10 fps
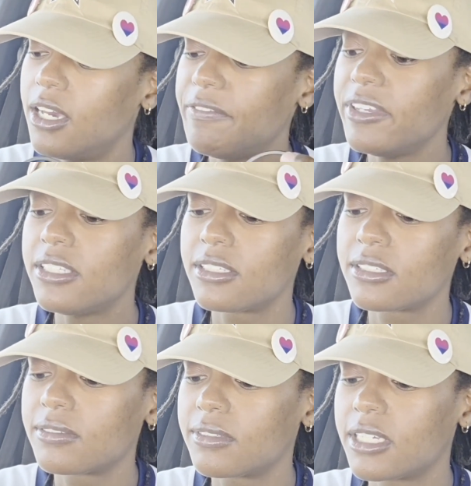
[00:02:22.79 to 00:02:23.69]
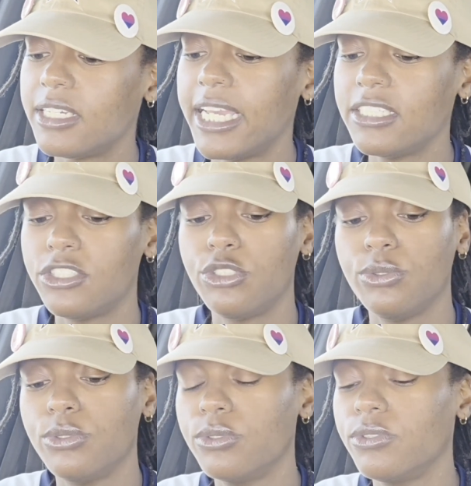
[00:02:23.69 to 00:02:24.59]
If it's connected
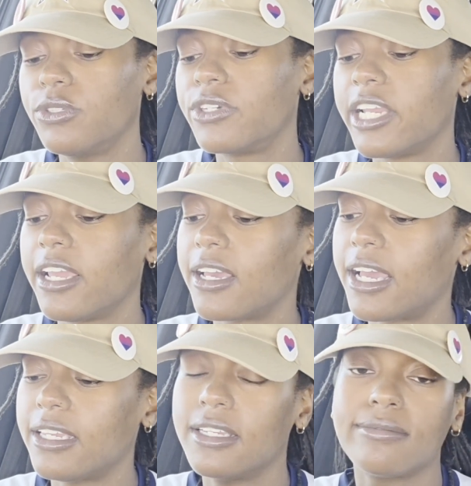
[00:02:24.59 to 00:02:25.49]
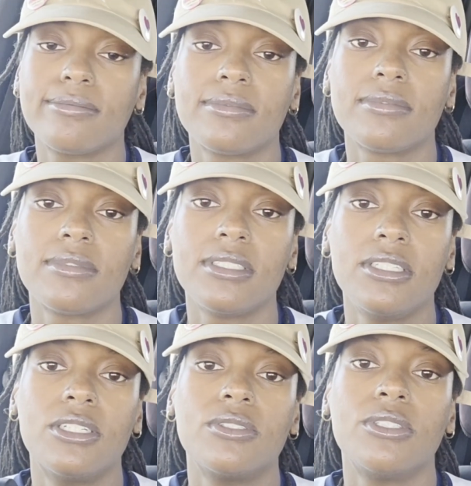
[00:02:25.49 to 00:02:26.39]
to the ring, I can,
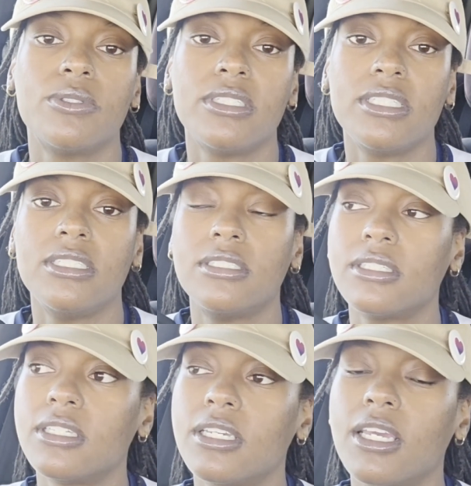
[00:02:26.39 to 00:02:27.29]
do it easily.